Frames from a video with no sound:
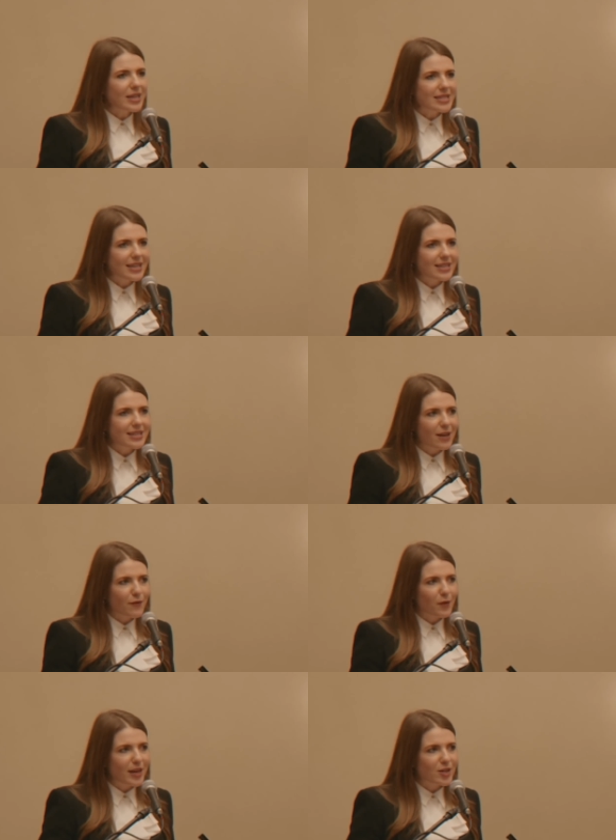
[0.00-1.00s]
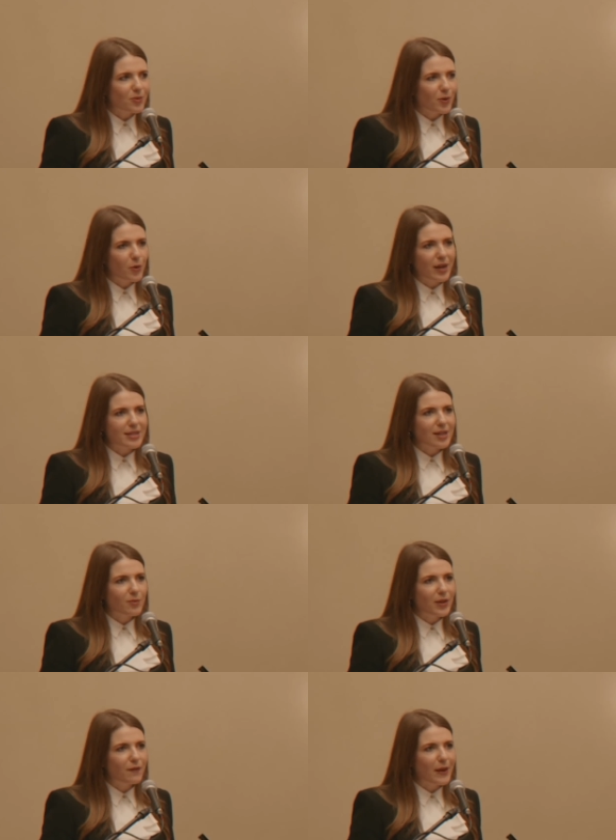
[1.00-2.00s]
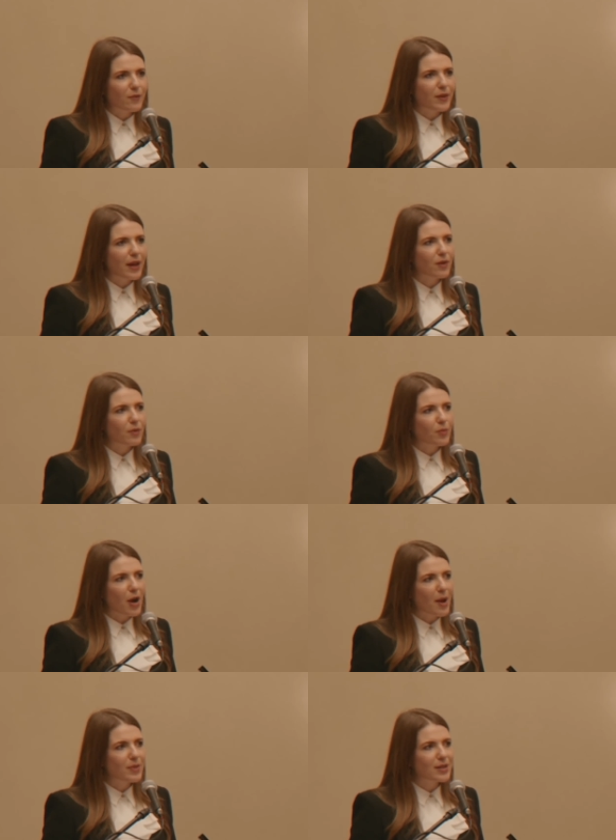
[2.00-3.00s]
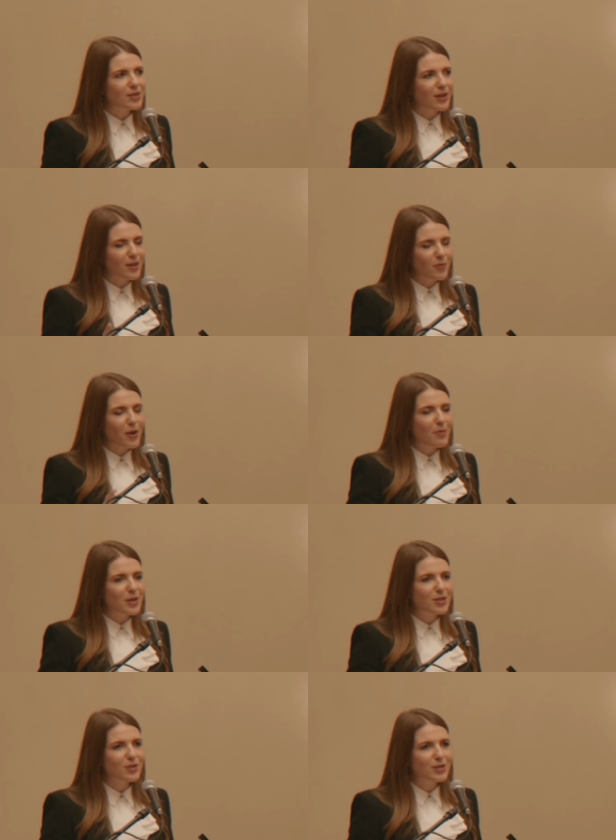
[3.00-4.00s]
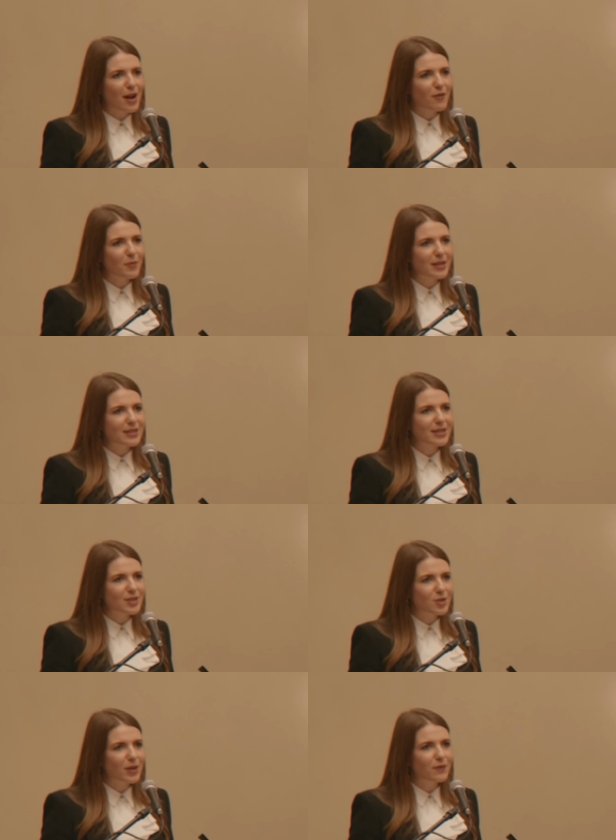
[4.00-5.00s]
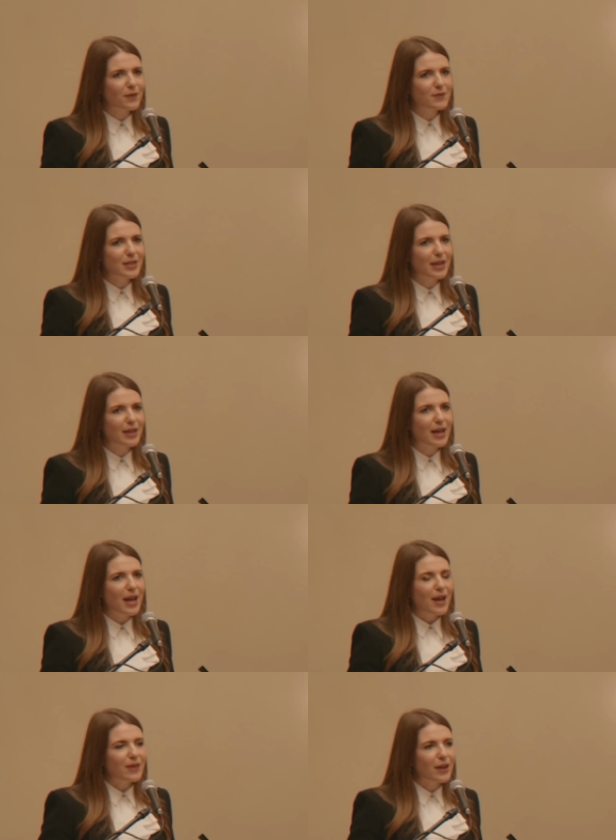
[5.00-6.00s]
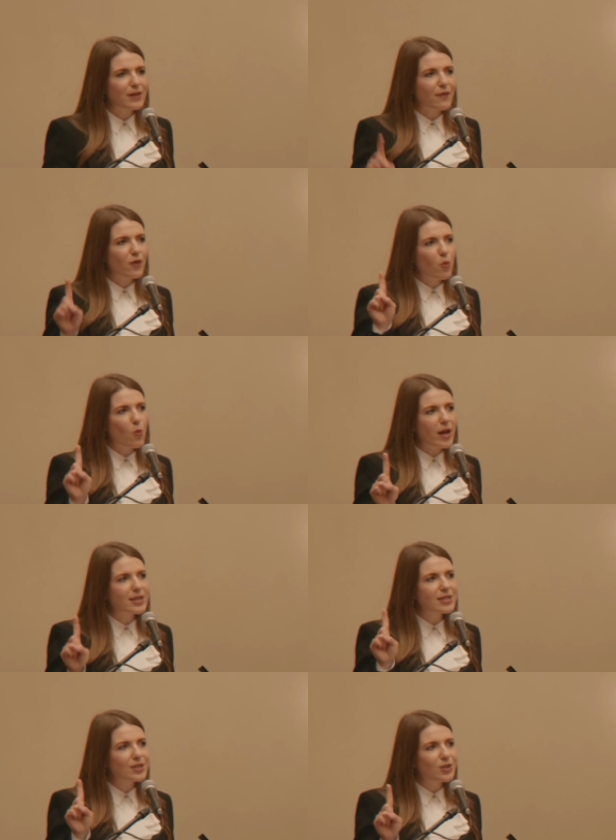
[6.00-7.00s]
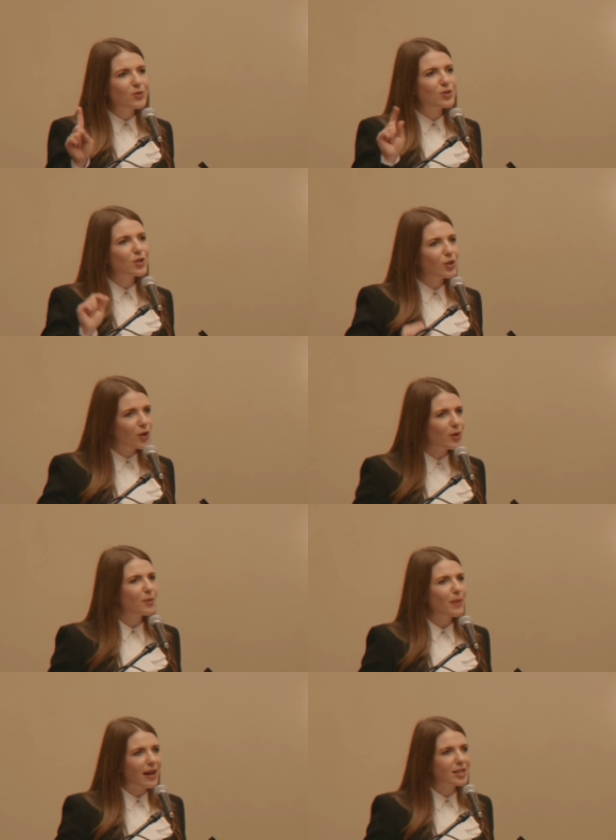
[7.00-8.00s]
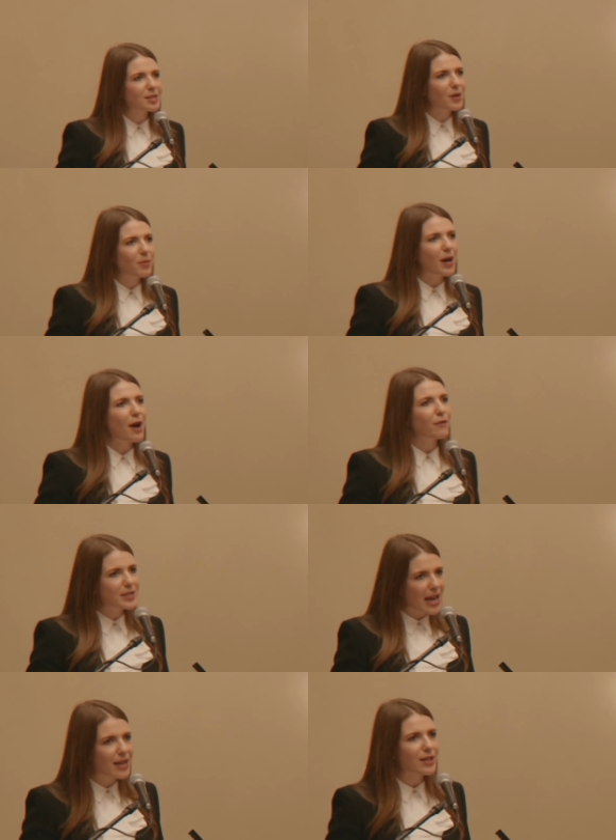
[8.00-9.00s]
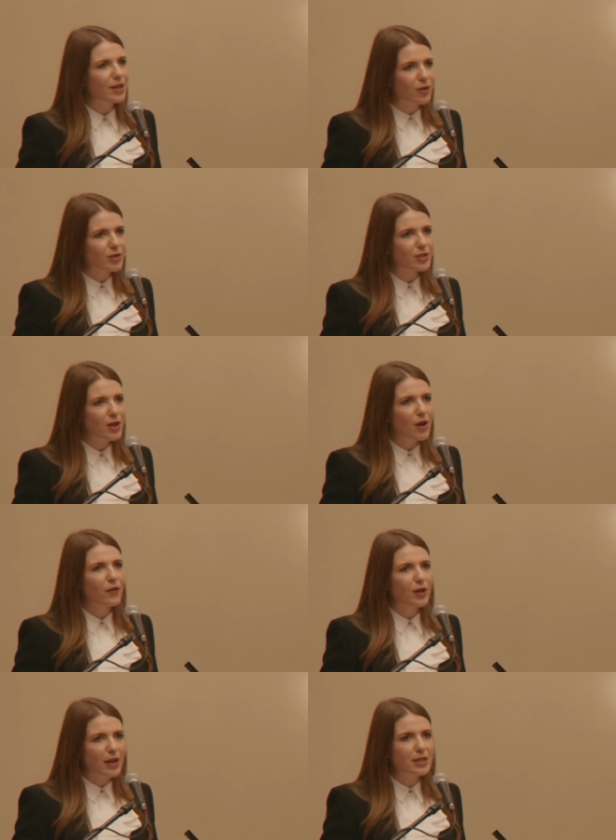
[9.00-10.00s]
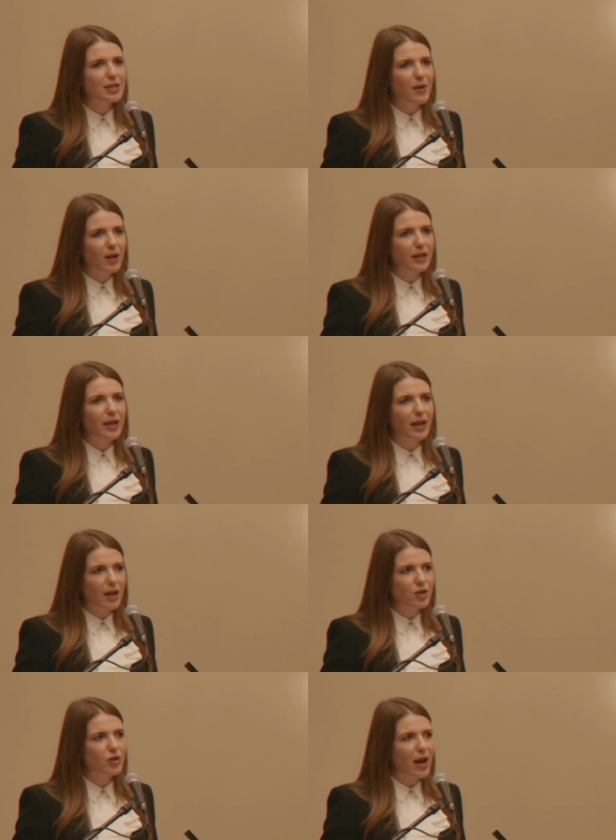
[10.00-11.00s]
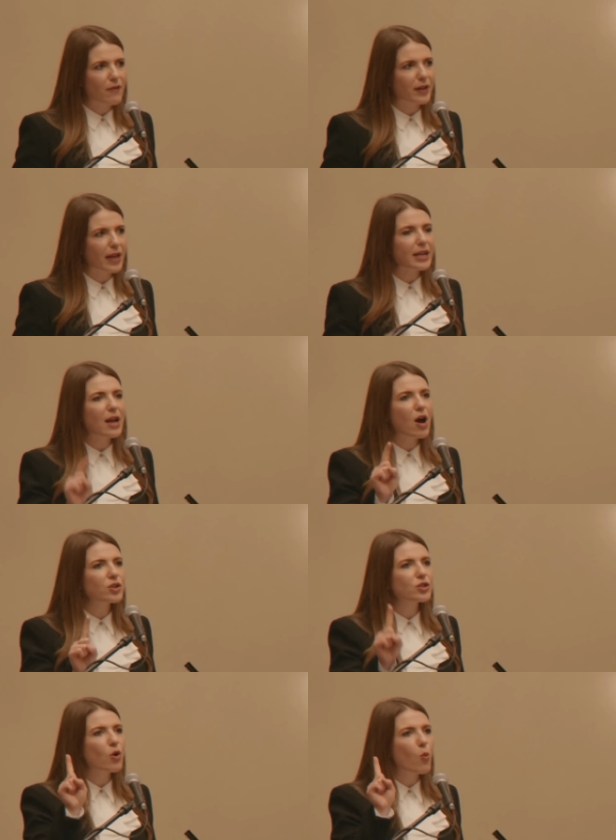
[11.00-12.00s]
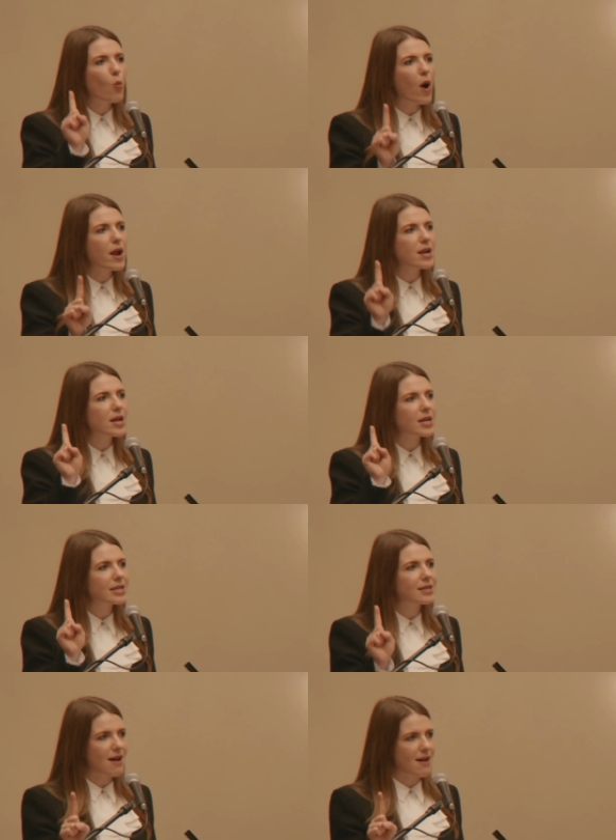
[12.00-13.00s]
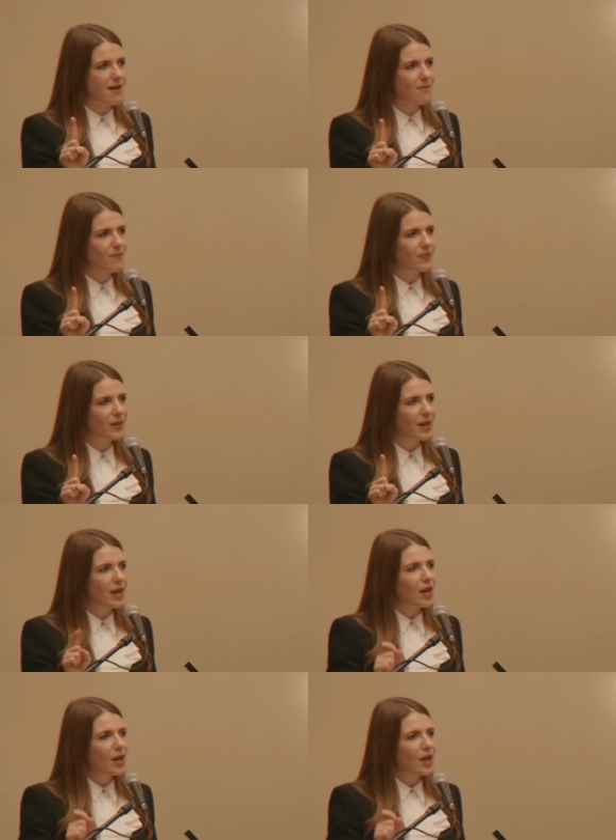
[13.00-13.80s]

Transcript: We did an information request and we found that the prime minister and the prime minister's government since 2015, they've never once used the current maximum of 10 years for gun smuggling and gun trafficking. Not one time.